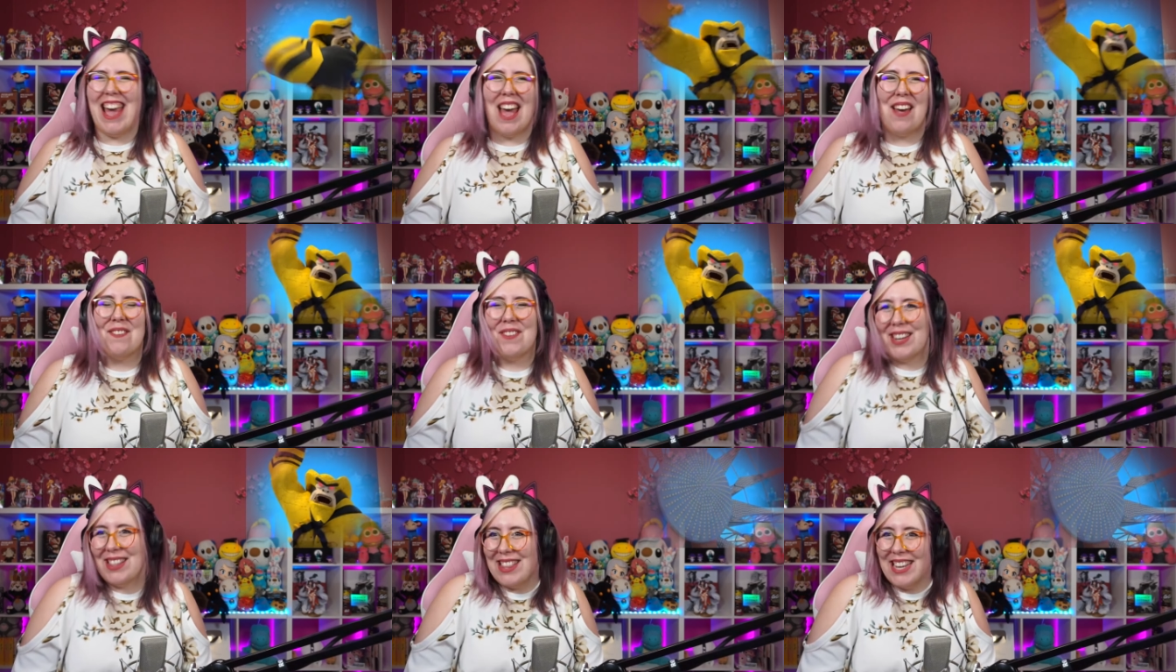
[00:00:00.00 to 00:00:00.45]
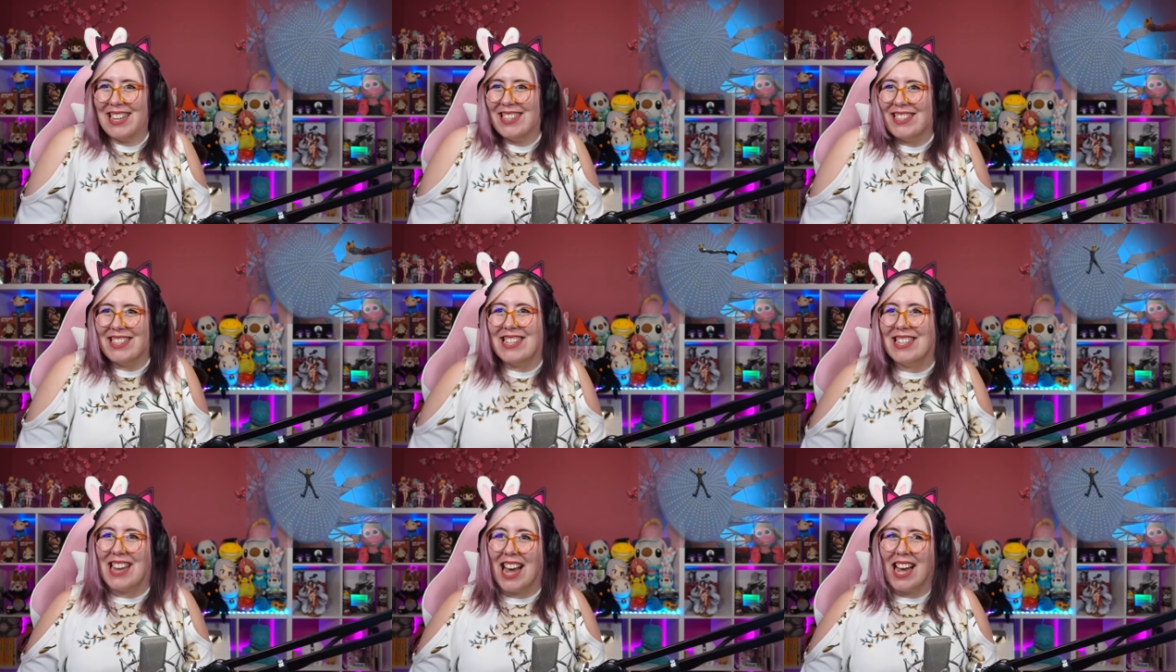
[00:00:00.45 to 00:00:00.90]
Everything
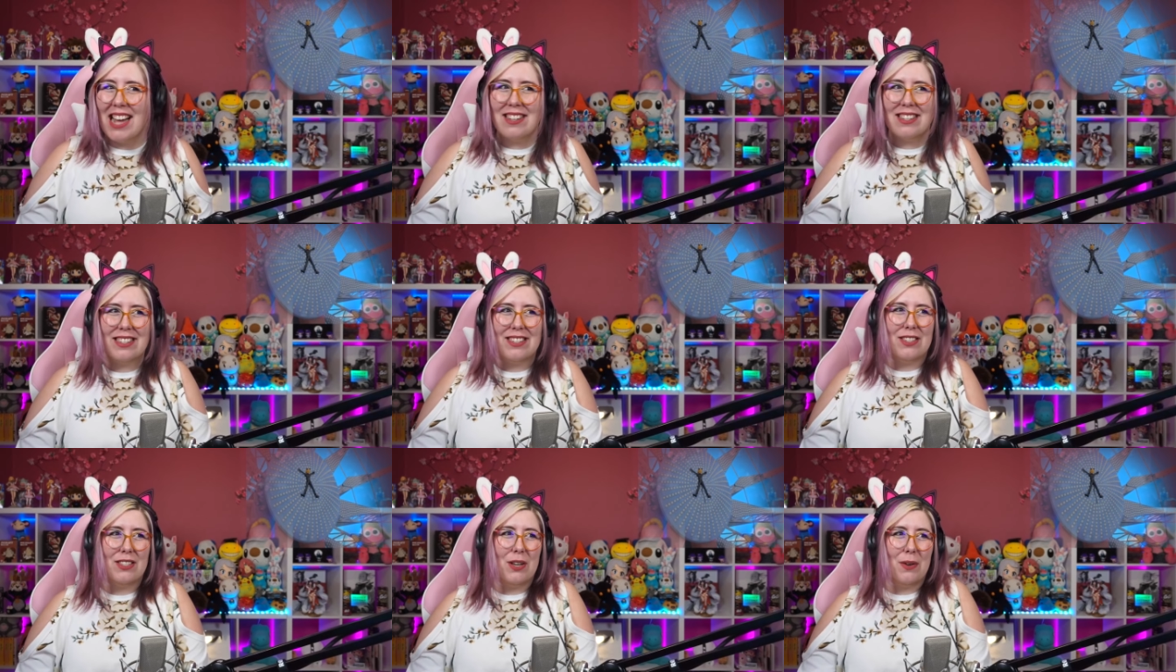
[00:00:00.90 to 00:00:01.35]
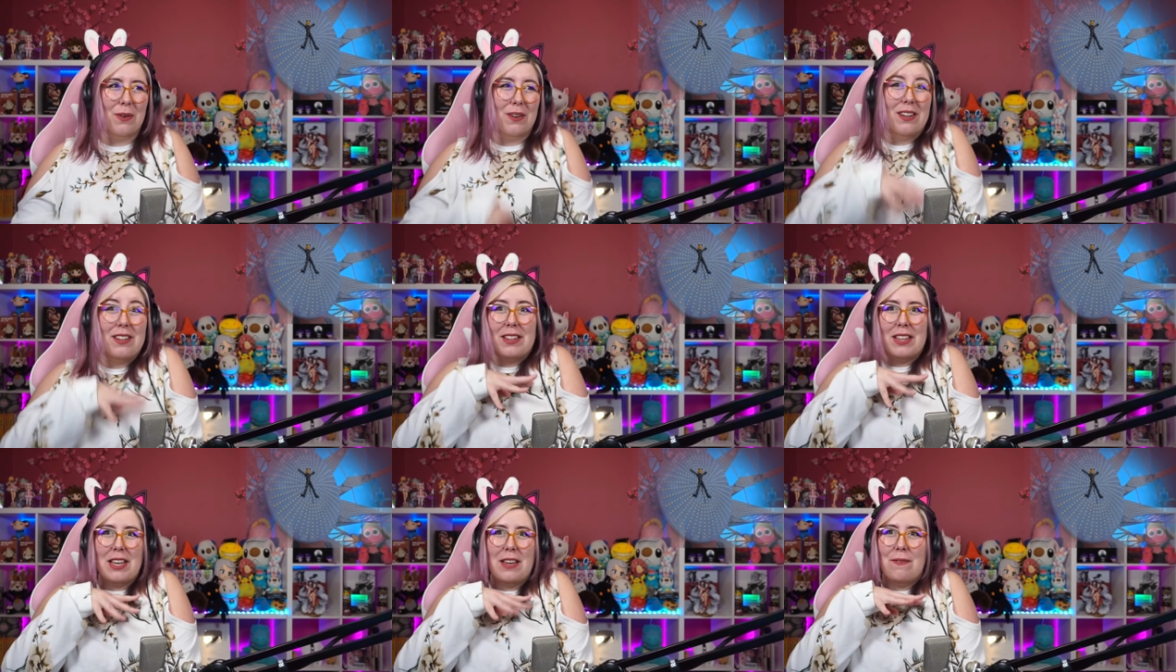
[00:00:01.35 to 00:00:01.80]
she does is so
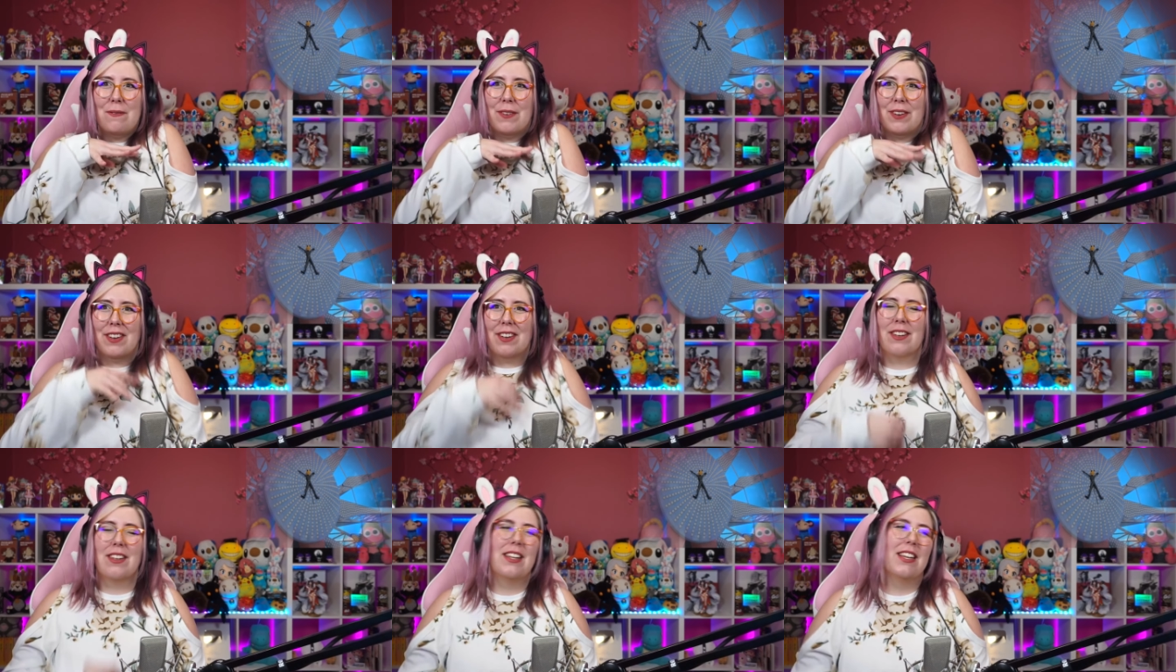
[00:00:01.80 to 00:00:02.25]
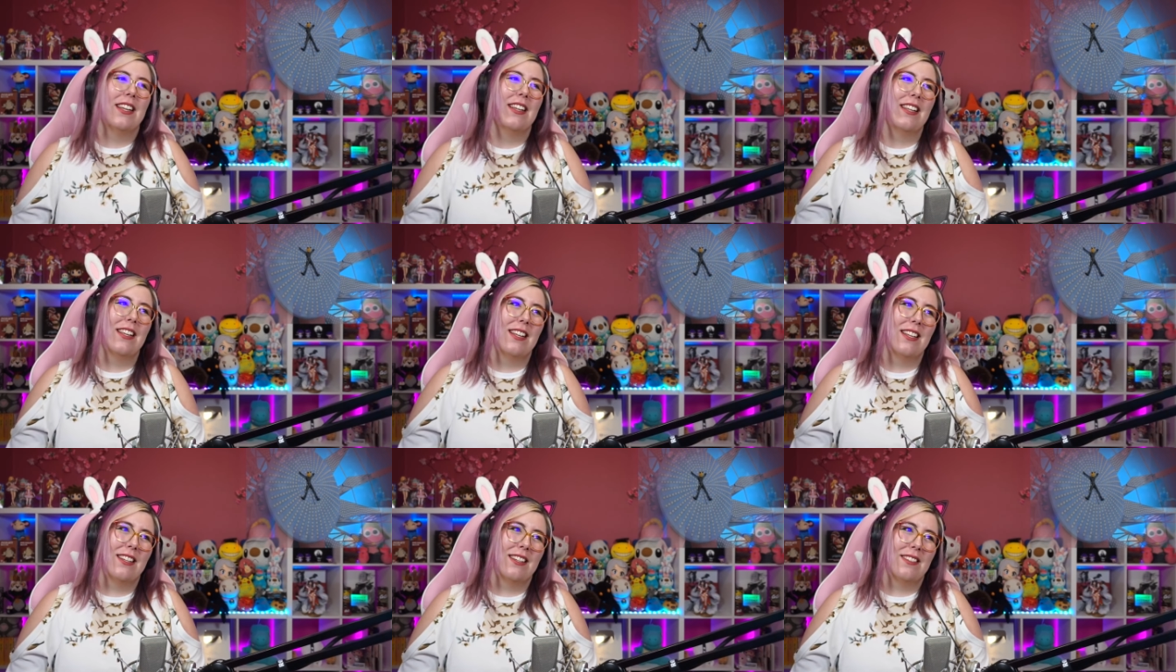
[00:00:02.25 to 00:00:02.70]
gleeful.
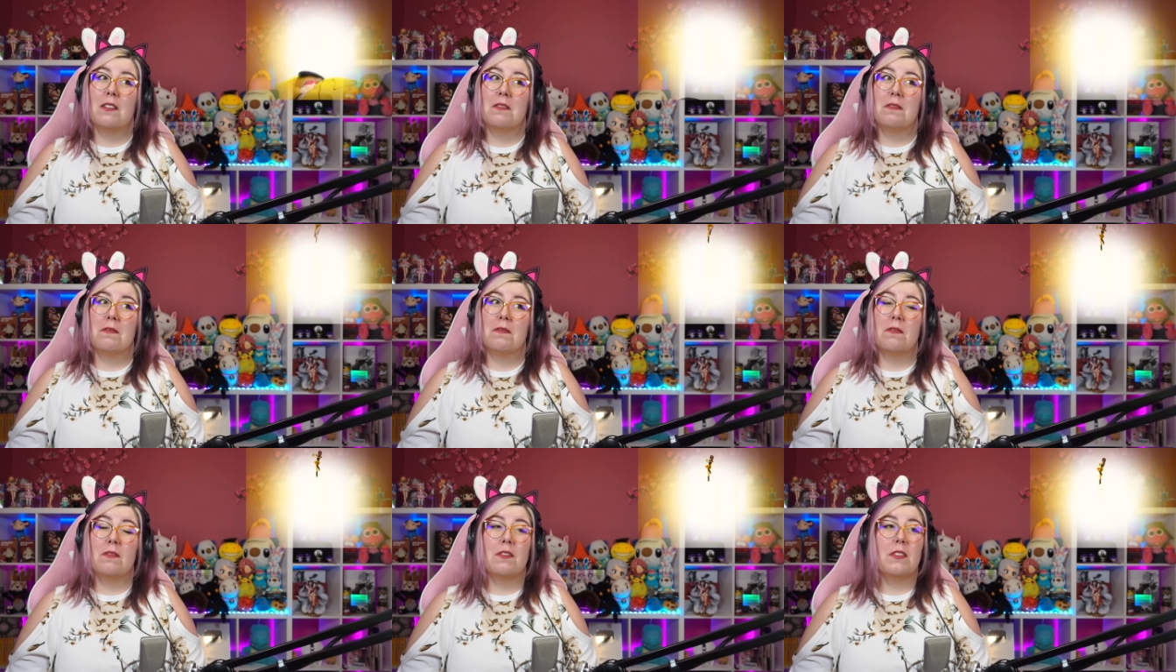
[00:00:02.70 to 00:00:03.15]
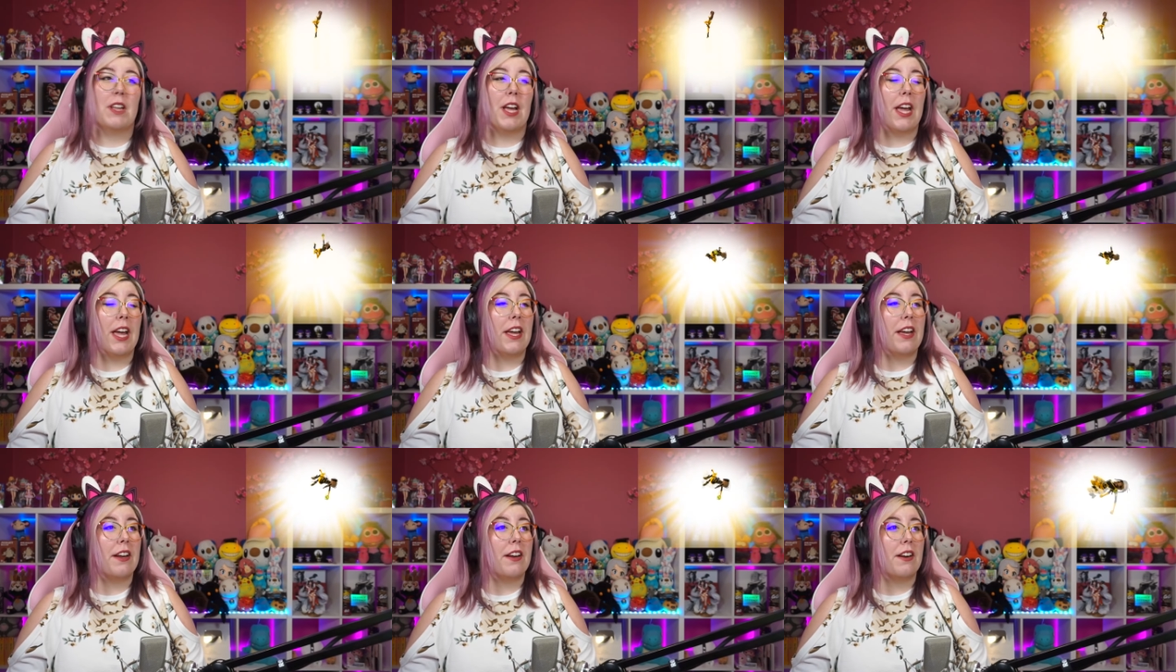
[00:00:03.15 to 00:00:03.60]

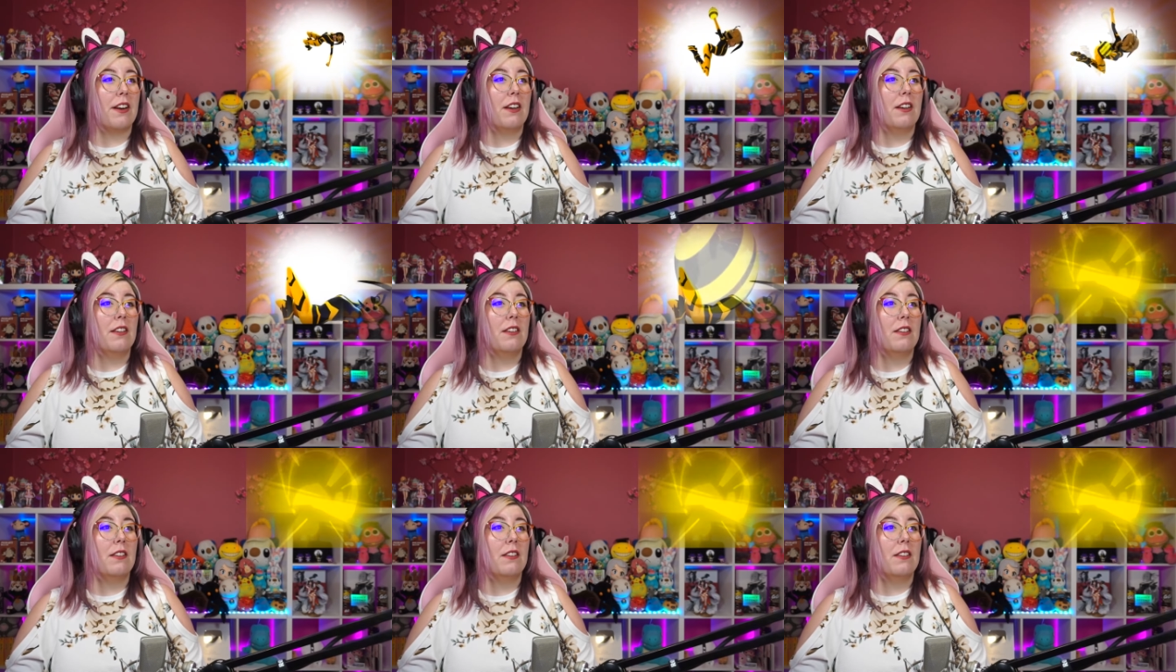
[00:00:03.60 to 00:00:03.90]
Dang, girl.